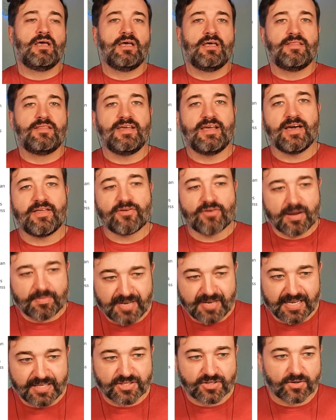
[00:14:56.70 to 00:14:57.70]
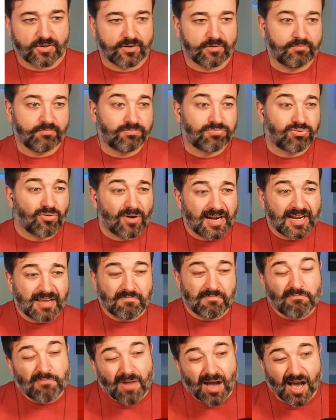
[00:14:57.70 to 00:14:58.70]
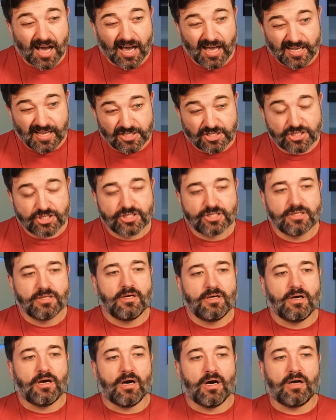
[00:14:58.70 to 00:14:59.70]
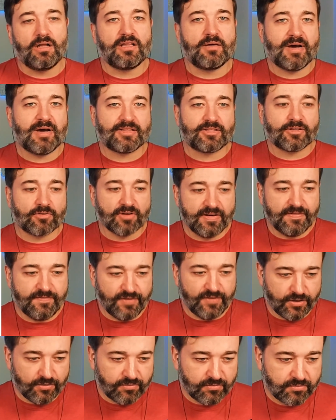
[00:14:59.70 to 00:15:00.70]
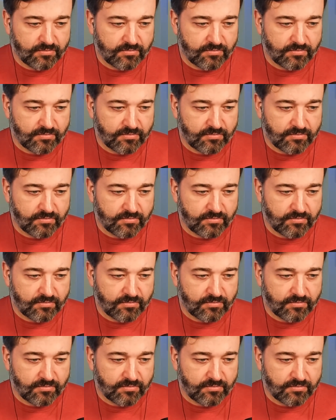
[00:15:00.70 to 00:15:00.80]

The other updates are pretty much all about the grid view.